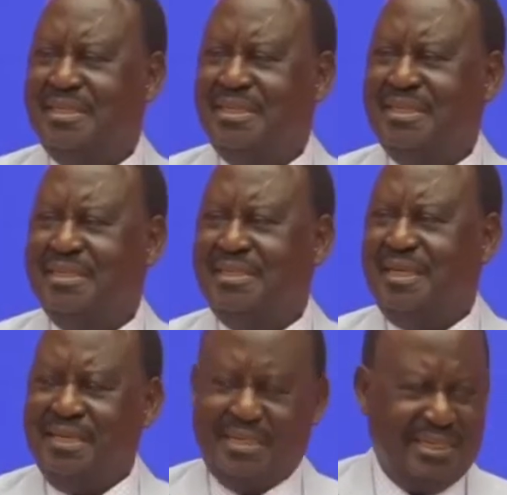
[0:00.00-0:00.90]
the
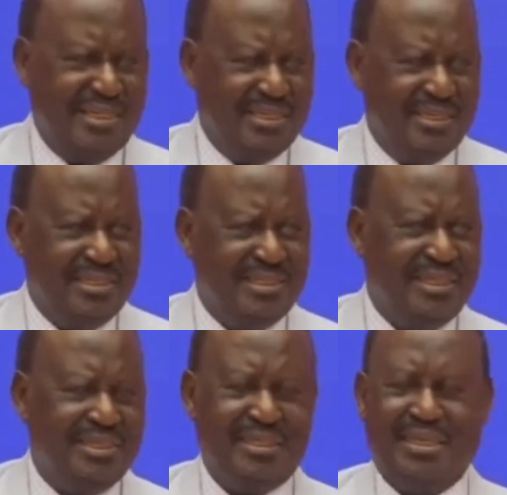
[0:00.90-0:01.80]
Tata,
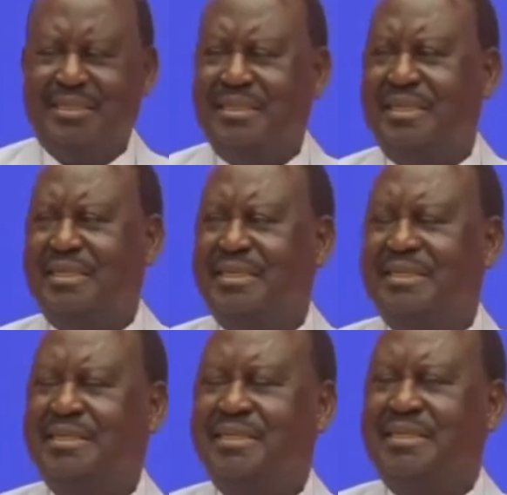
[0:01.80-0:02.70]
Ratan
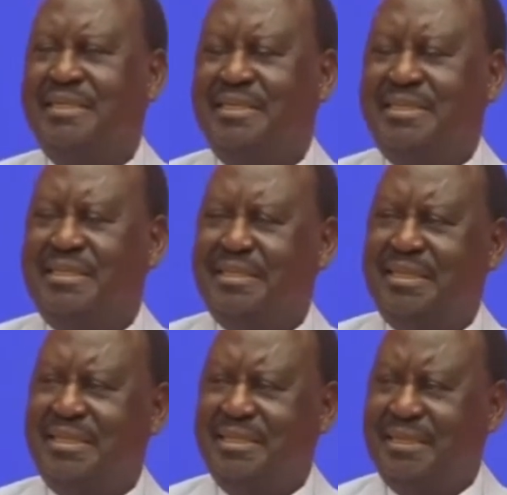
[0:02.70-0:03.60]
Tata,
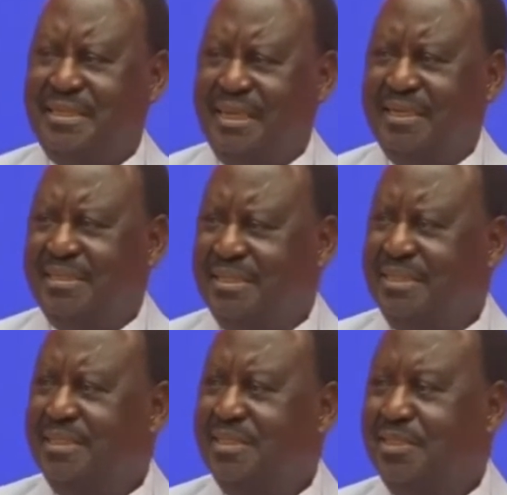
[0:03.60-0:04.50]
the
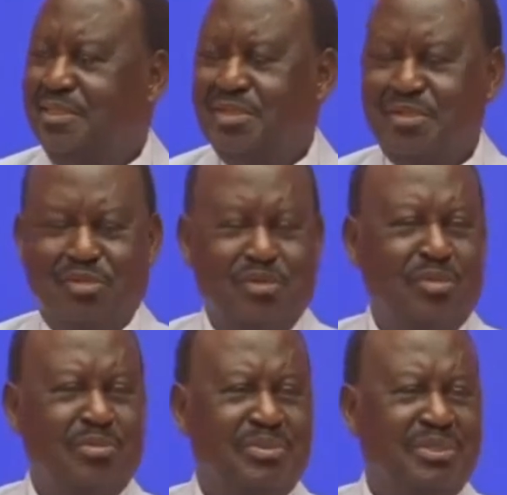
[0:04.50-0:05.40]
Adani
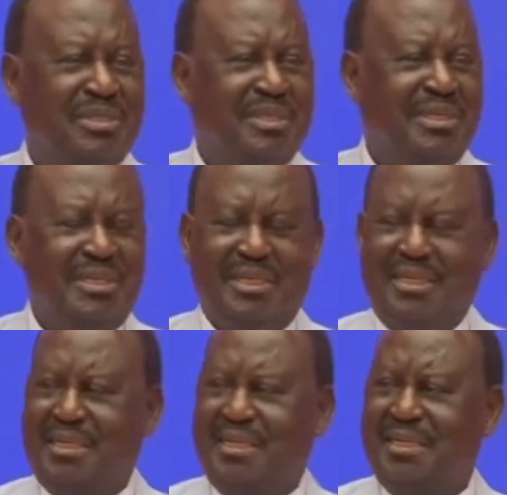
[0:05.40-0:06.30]
groups,
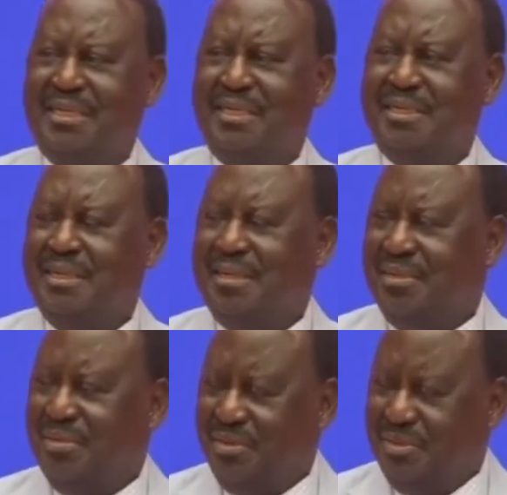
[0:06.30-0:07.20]

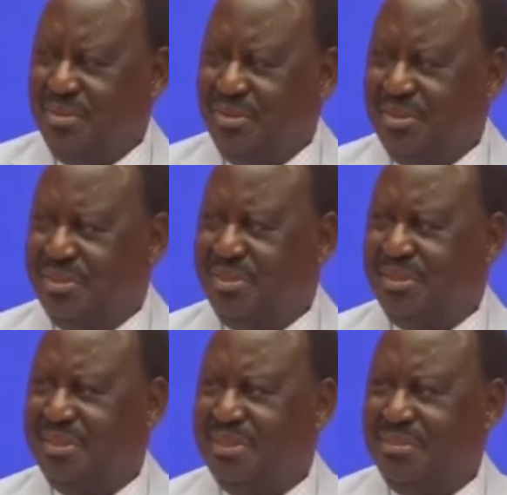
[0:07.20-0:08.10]
and all
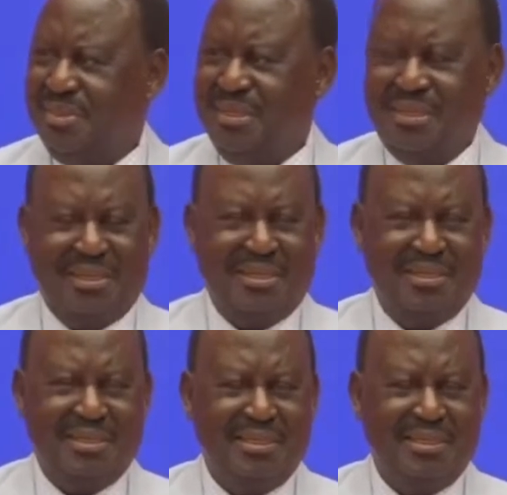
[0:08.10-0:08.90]
this together.